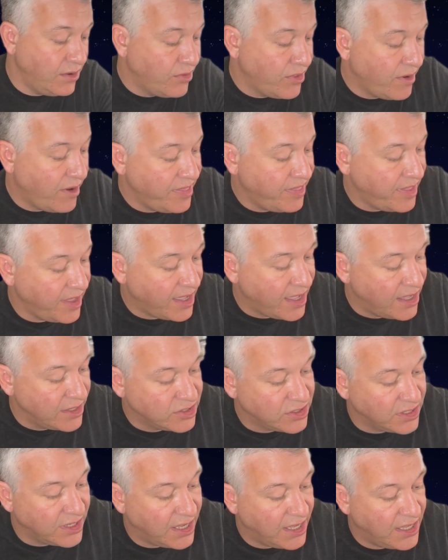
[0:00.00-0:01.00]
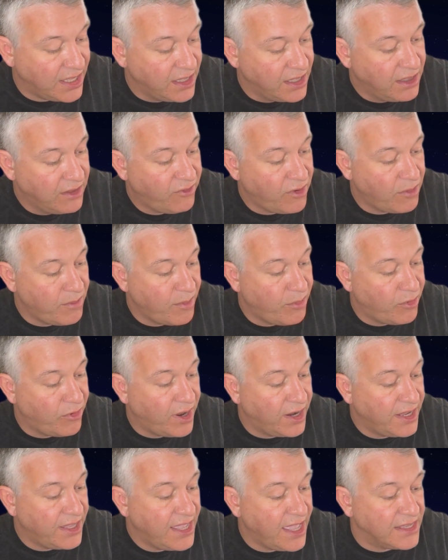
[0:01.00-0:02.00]
Although I think actually, if I remember
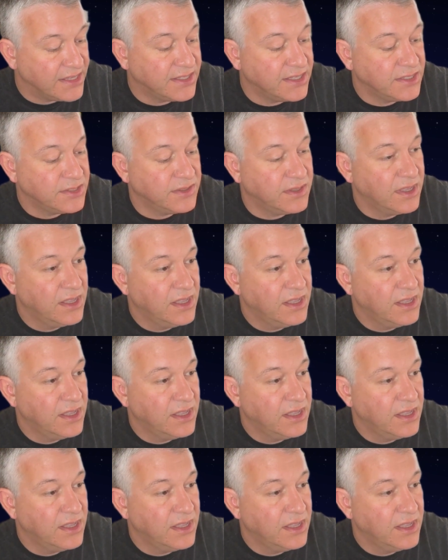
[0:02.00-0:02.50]
rightly, yes,